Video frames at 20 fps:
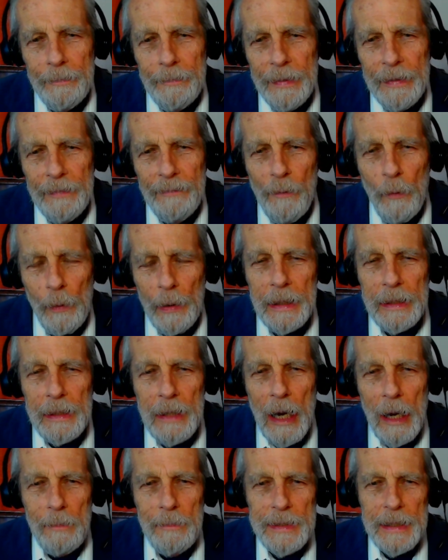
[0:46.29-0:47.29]
before he
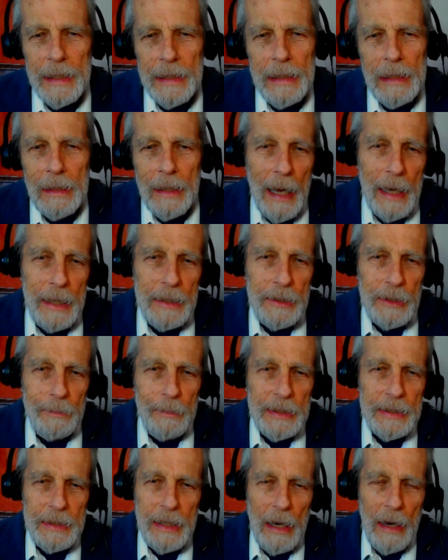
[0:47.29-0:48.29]
comes, Elijah
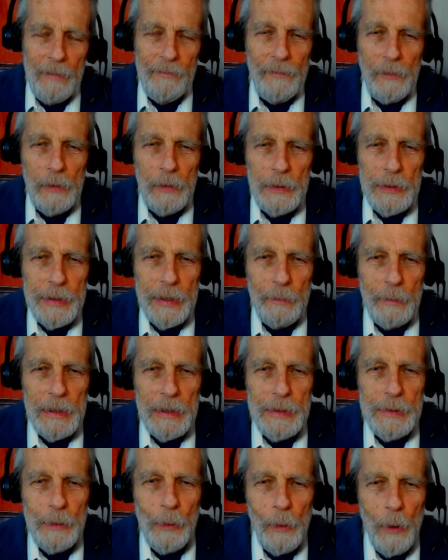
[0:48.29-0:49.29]
must come first and
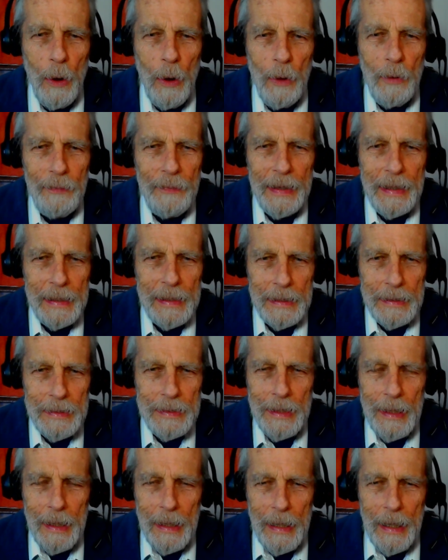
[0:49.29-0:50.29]
restore all things.